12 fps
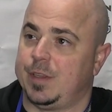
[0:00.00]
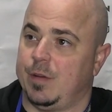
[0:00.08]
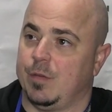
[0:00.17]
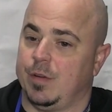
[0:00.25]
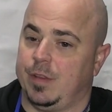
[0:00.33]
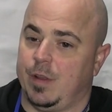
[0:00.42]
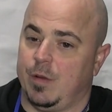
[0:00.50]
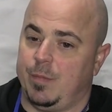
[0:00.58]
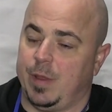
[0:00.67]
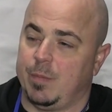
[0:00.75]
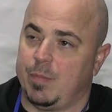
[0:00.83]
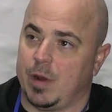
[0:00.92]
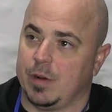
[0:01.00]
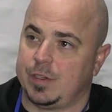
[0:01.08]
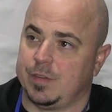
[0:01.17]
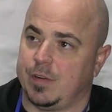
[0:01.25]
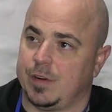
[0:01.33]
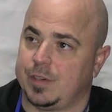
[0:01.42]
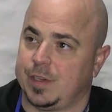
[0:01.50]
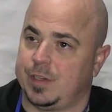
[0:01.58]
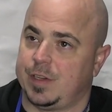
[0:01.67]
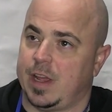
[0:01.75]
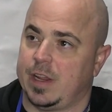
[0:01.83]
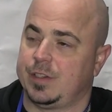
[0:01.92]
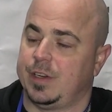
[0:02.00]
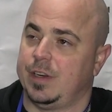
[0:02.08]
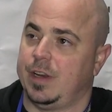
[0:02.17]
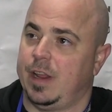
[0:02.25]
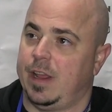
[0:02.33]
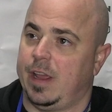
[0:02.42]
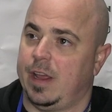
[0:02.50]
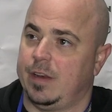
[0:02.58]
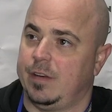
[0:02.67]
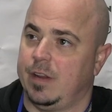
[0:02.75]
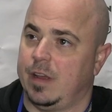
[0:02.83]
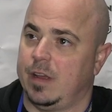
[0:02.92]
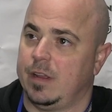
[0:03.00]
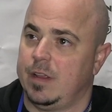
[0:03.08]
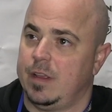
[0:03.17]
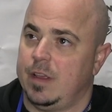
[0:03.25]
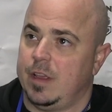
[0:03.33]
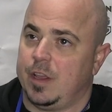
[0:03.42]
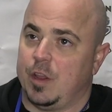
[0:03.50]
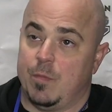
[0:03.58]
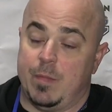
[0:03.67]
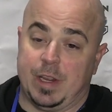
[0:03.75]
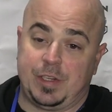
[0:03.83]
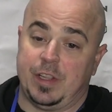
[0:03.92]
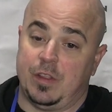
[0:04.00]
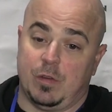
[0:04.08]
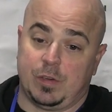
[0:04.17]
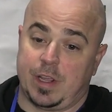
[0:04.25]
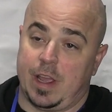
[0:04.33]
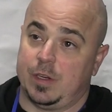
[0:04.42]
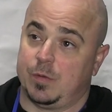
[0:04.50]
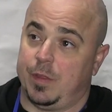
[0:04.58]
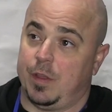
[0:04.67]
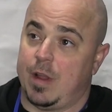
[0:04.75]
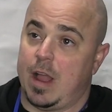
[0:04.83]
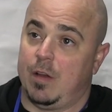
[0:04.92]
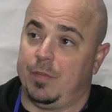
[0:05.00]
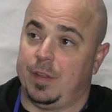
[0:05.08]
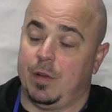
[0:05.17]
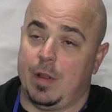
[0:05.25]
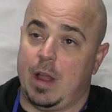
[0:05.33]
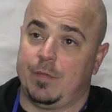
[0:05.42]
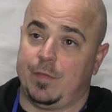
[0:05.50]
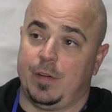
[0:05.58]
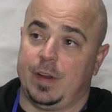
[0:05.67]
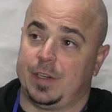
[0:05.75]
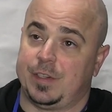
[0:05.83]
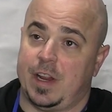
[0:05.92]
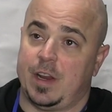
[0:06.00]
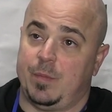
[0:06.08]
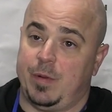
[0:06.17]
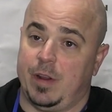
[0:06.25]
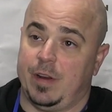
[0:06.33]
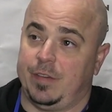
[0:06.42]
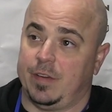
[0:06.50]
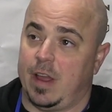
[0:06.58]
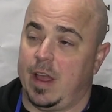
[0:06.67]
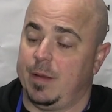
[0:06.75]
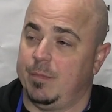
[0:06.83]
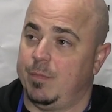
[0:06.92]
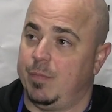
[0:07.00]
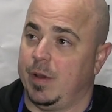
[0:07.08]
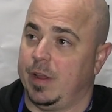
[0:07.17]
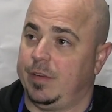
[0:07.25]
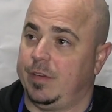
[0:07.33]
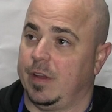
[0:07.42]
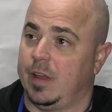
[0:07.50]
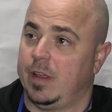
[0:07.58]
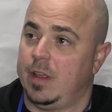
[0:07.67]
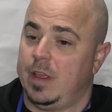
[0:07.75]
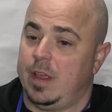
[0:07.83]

They were big parts of our success, and you're missing those guys when they're out, and they were out for an extended period of time, but